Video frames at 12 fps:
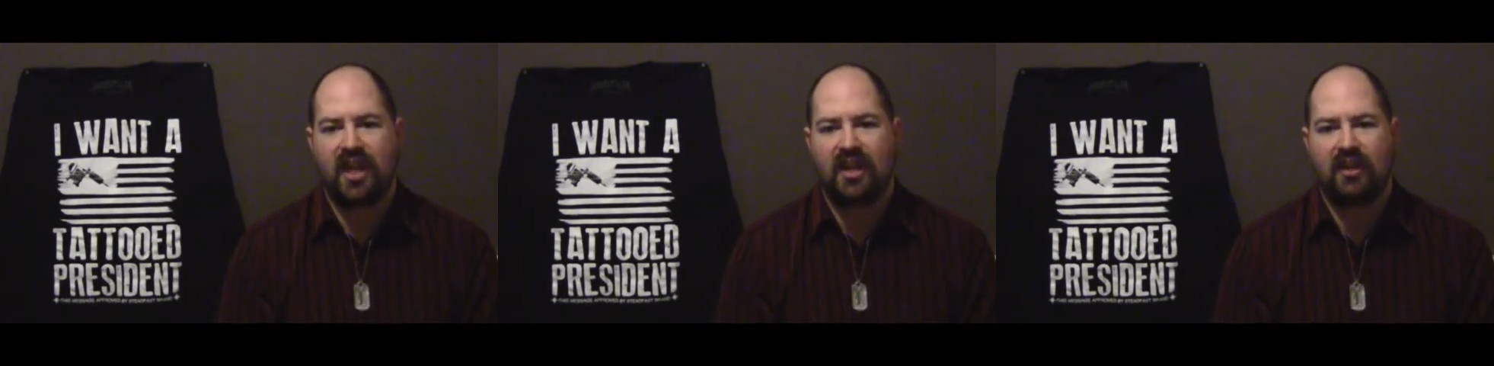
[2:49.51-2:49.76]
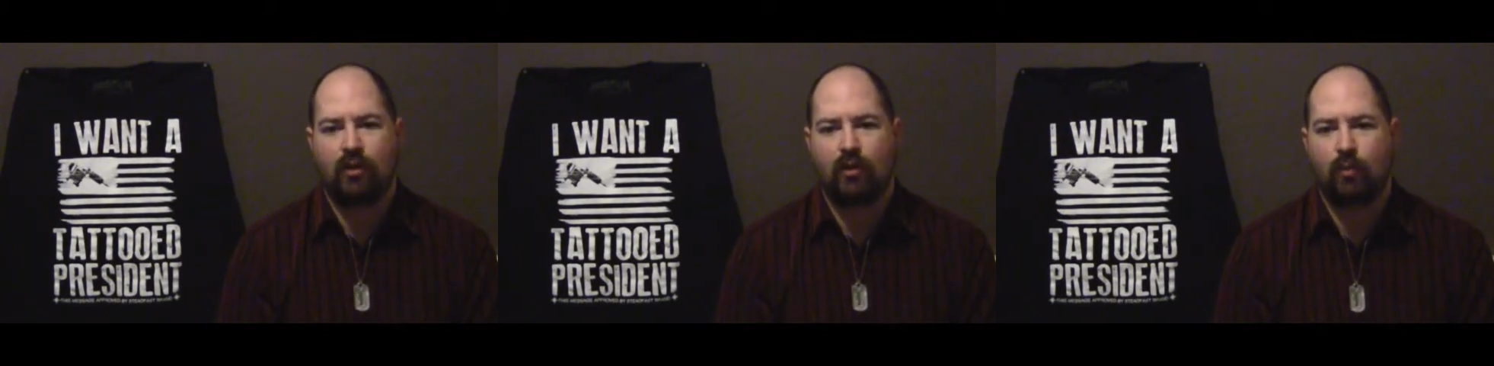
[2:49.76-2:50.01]
and
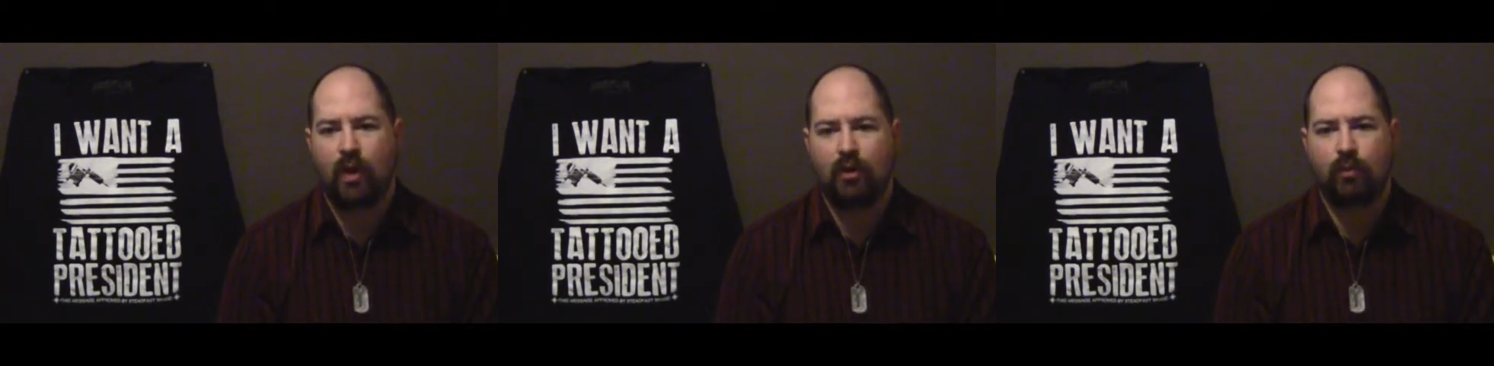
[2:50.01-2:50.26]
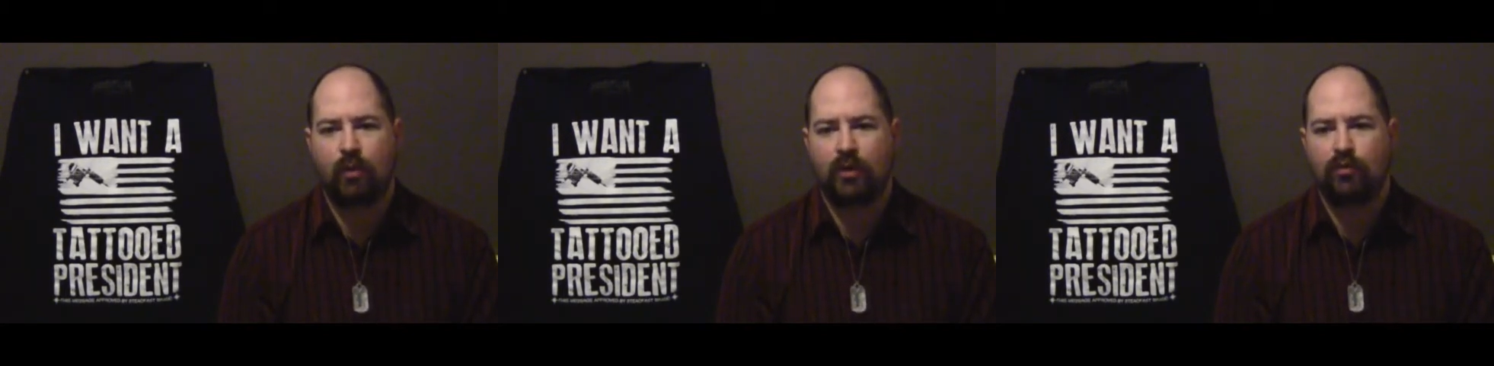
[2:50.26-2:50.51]
in our
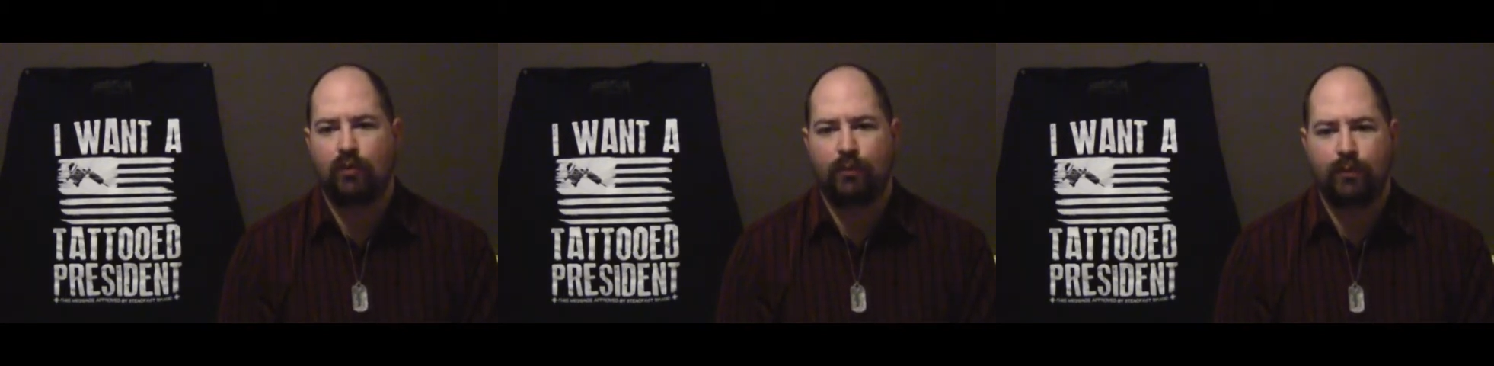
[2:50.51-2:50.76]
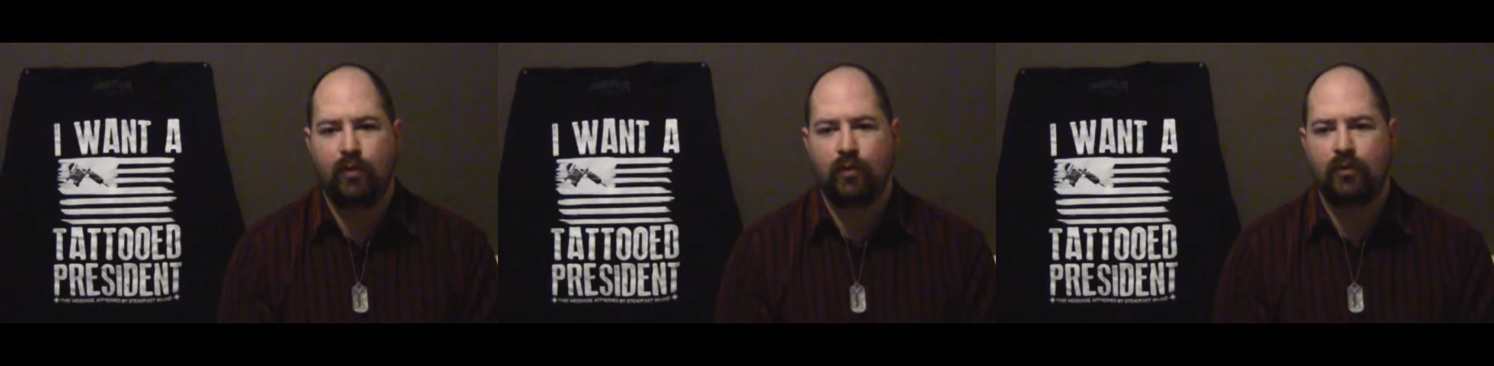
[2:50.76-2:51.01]
wealth we grew
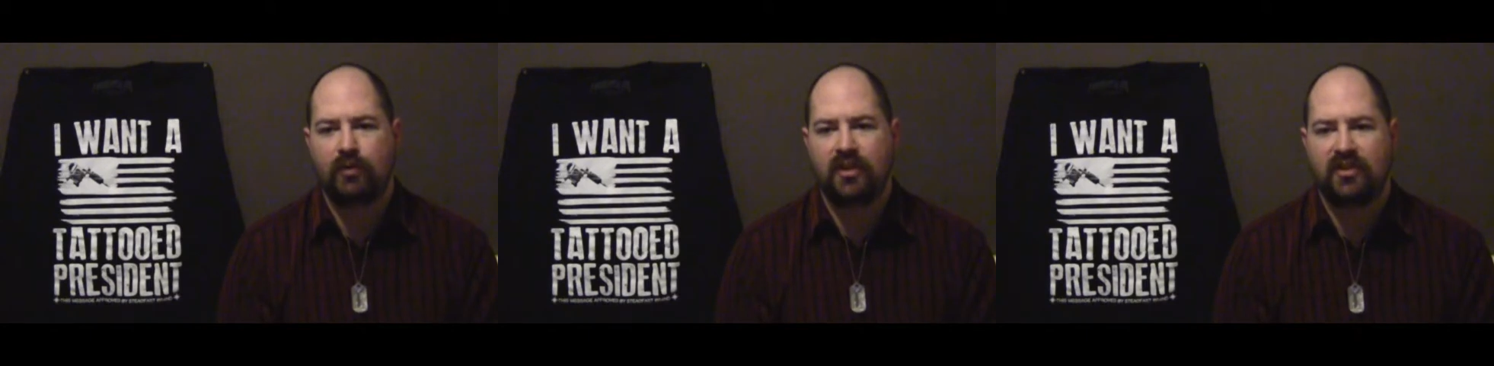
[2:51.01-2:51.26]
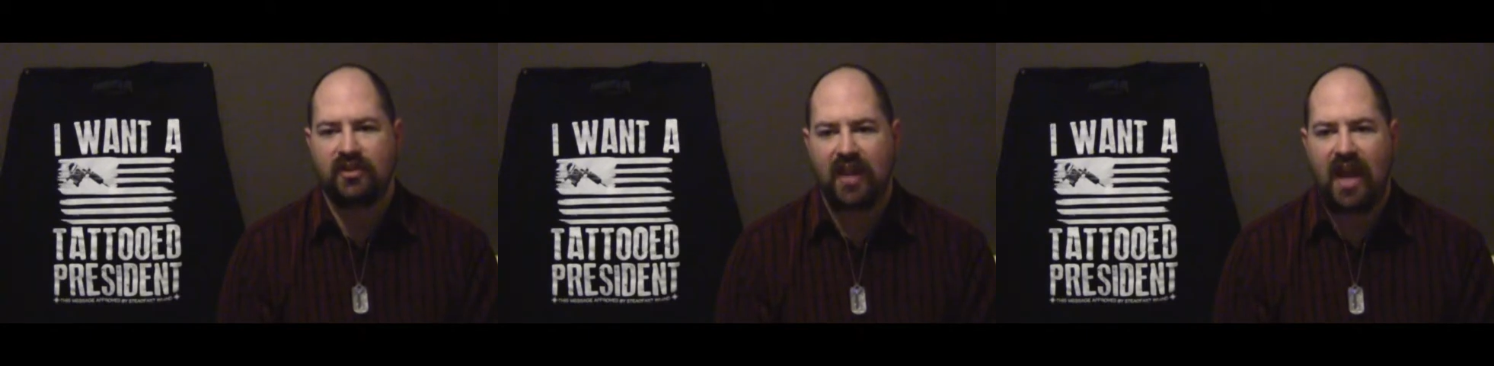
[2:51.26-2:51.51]
further
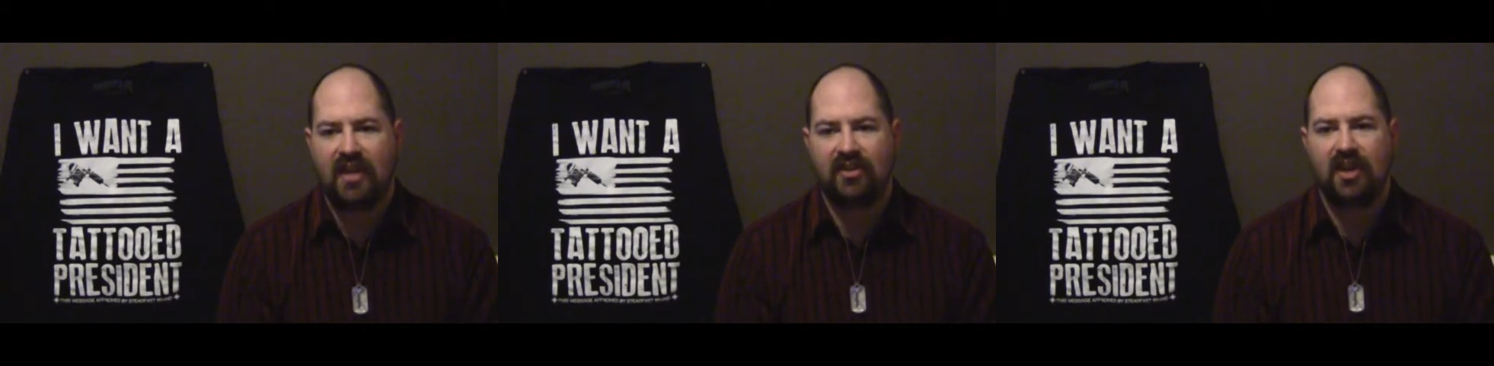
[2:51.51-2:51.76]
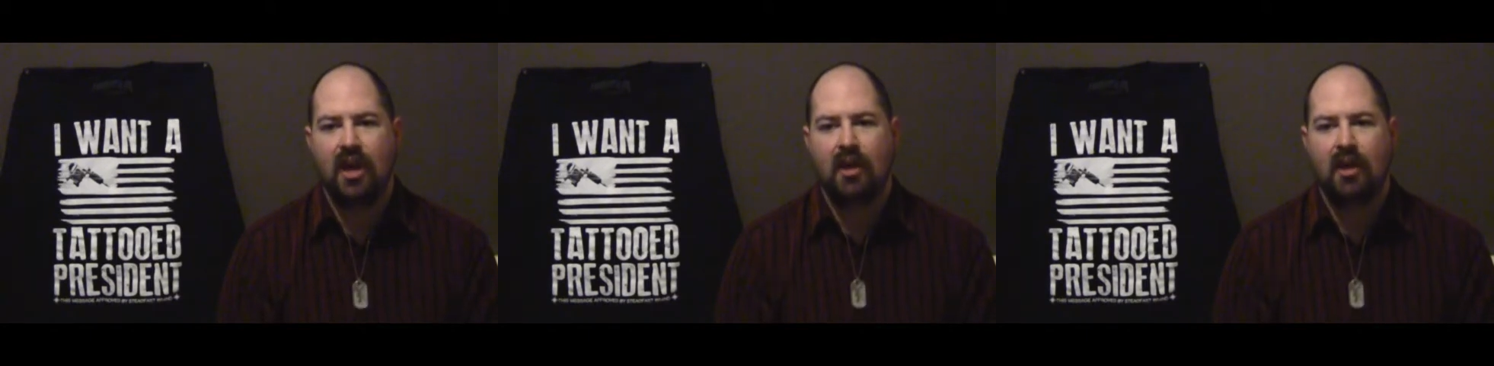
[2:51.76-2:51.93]
detached